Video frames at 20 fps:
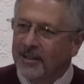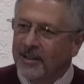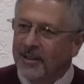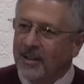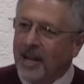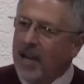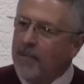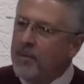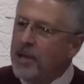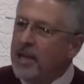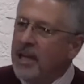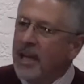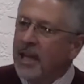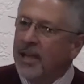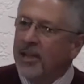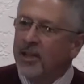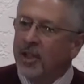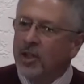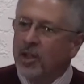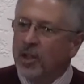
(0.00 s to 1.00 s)
They
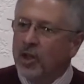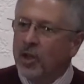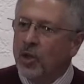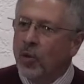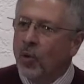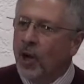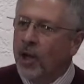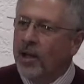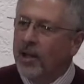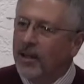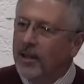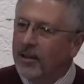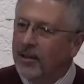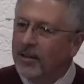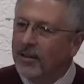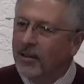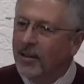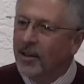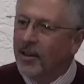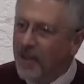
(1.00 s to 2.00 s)
begin to do what
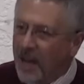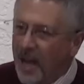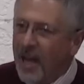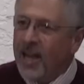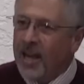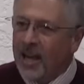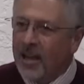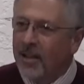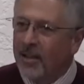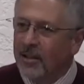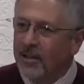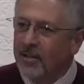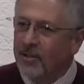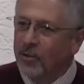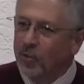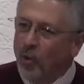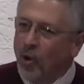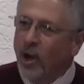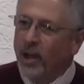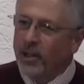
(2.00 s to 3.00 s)
they
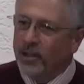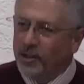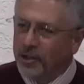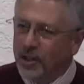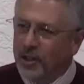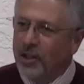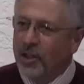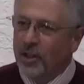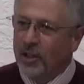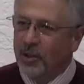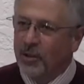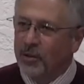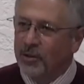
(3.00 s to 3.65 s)
want to do.